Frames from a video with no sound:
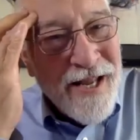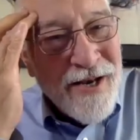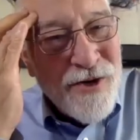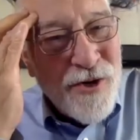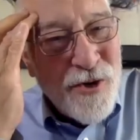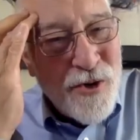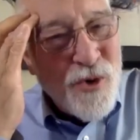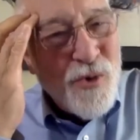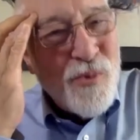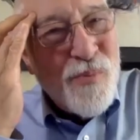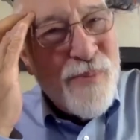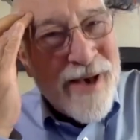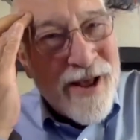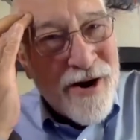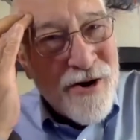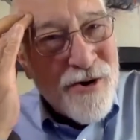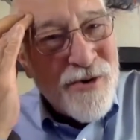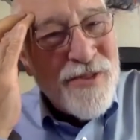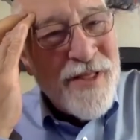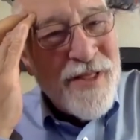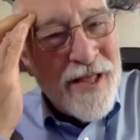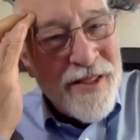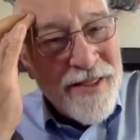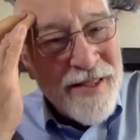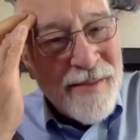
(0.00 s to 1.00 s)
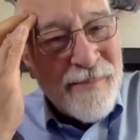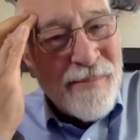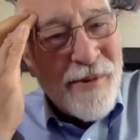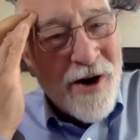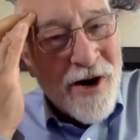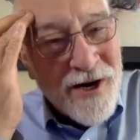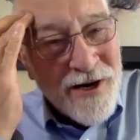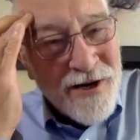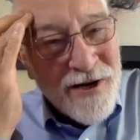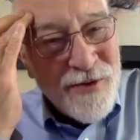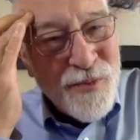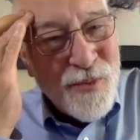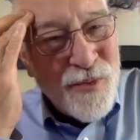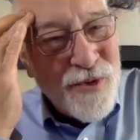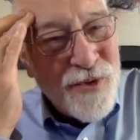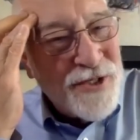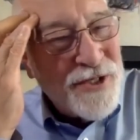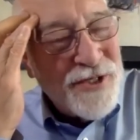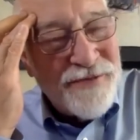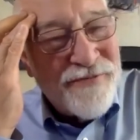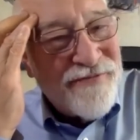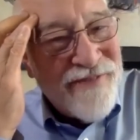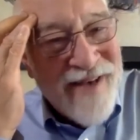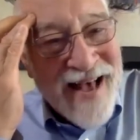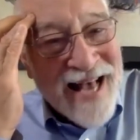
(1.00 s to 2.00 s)
to do better than the market, which
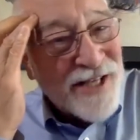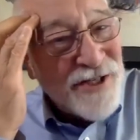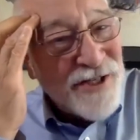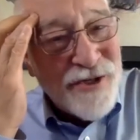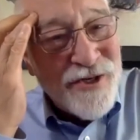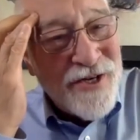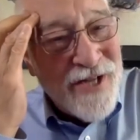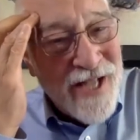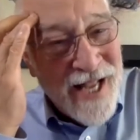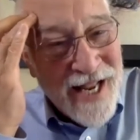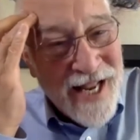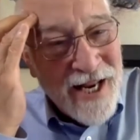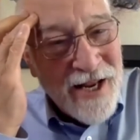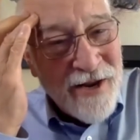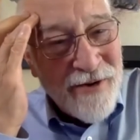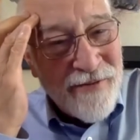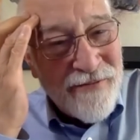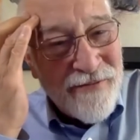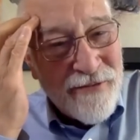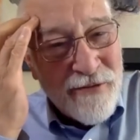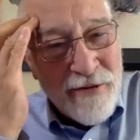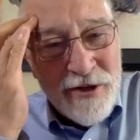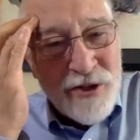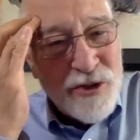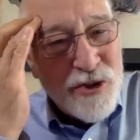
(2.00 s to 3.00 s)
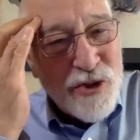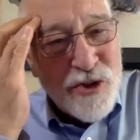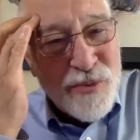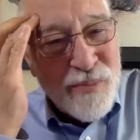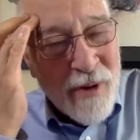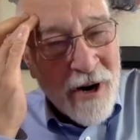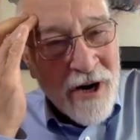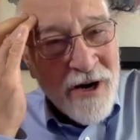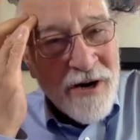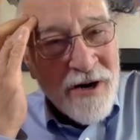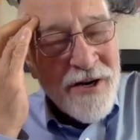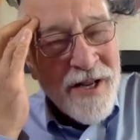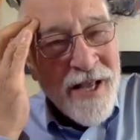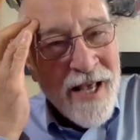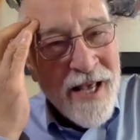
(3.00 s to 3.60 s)
is fascinating for as smart